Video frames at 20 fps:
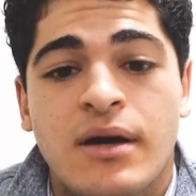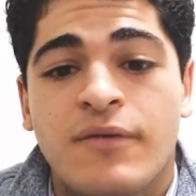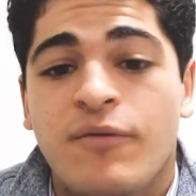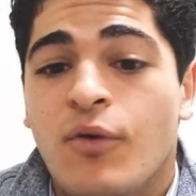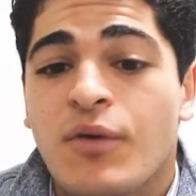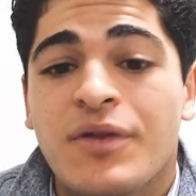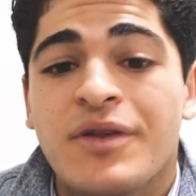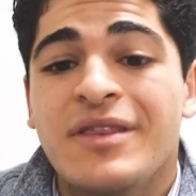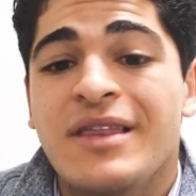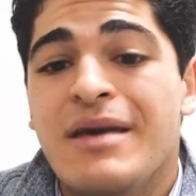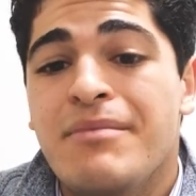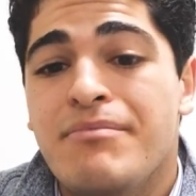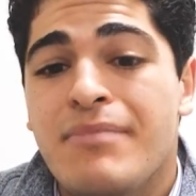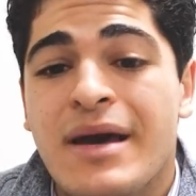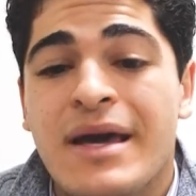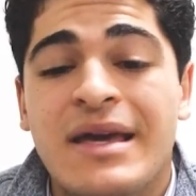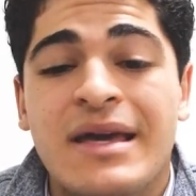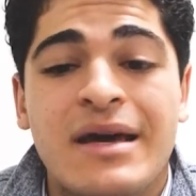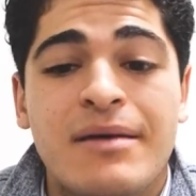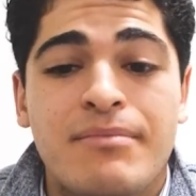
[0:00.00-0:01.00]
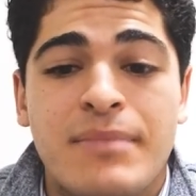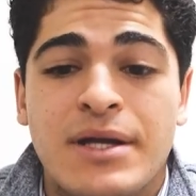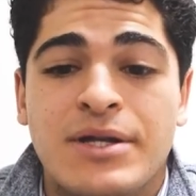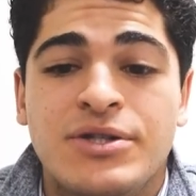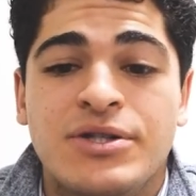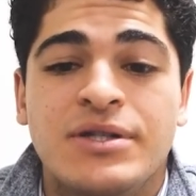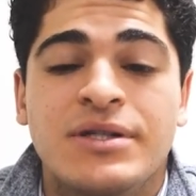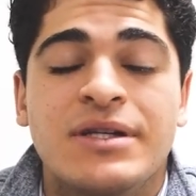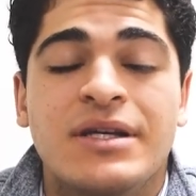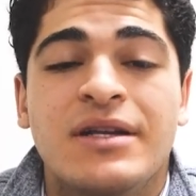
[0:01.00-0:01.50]
And fourthly, they may get
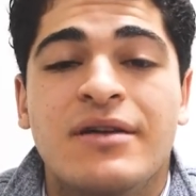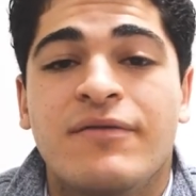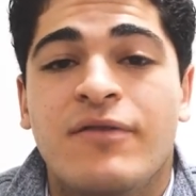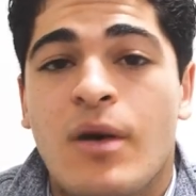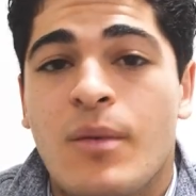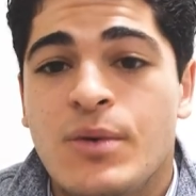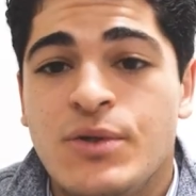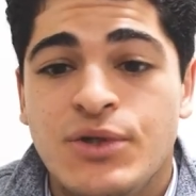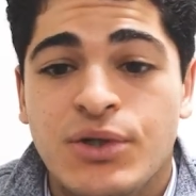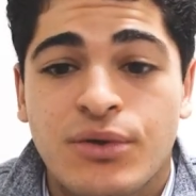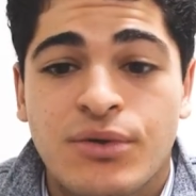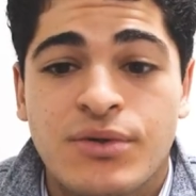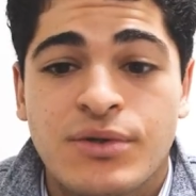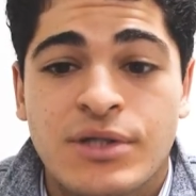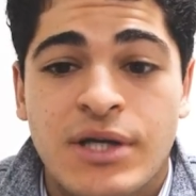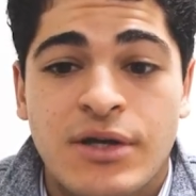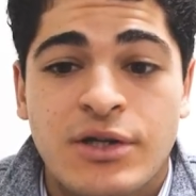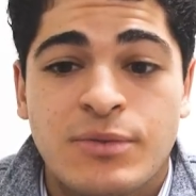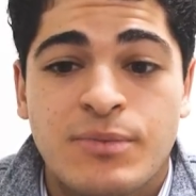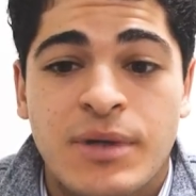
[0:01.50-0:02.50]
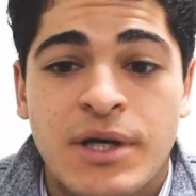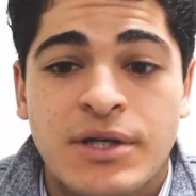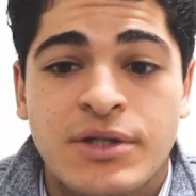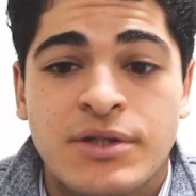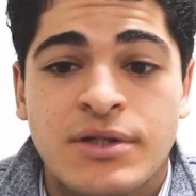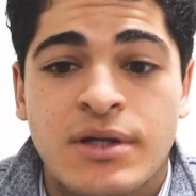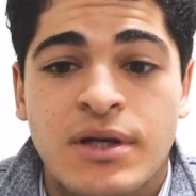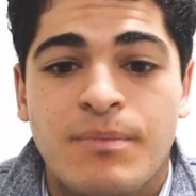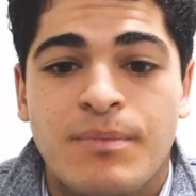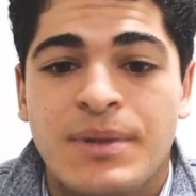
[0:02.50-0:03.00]
mentioned in a pharmaceutical sales
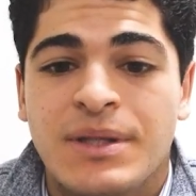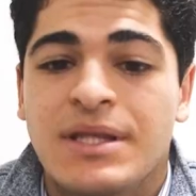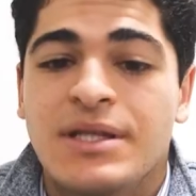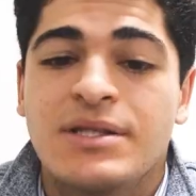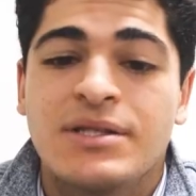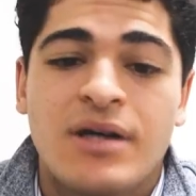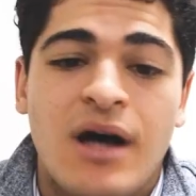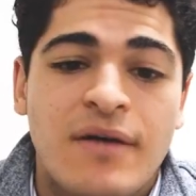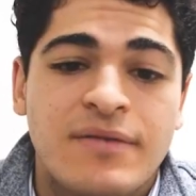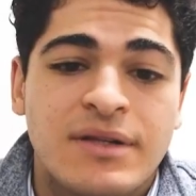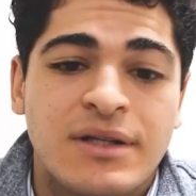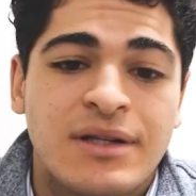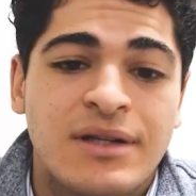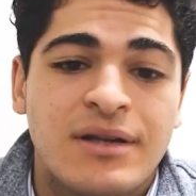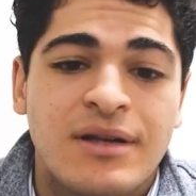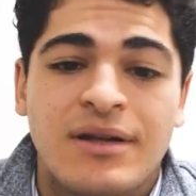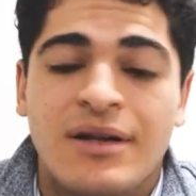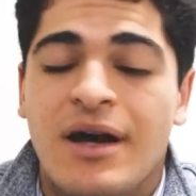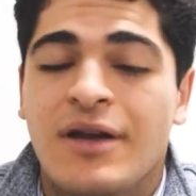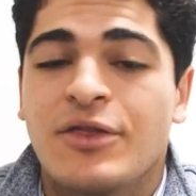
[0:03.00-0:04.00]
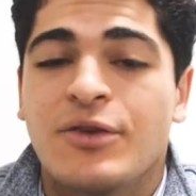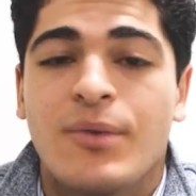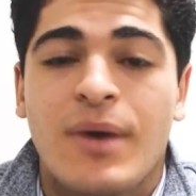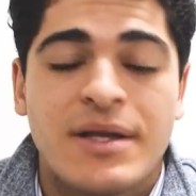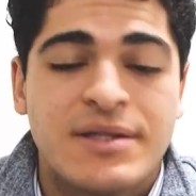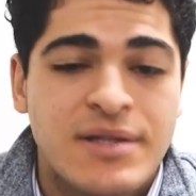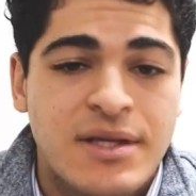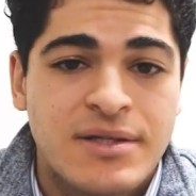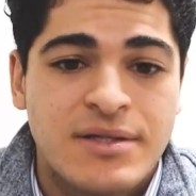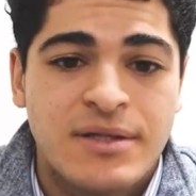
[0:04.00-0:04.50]
pitch, but this is often not the
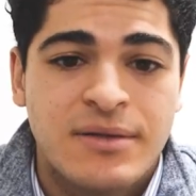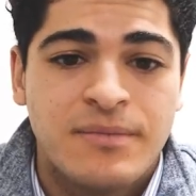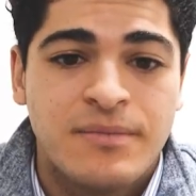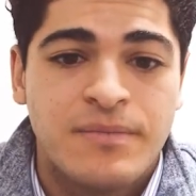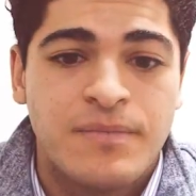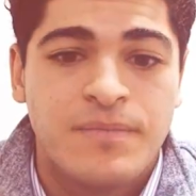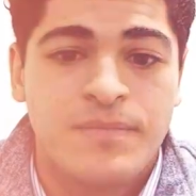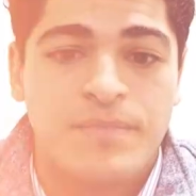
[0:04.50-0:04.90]
right system.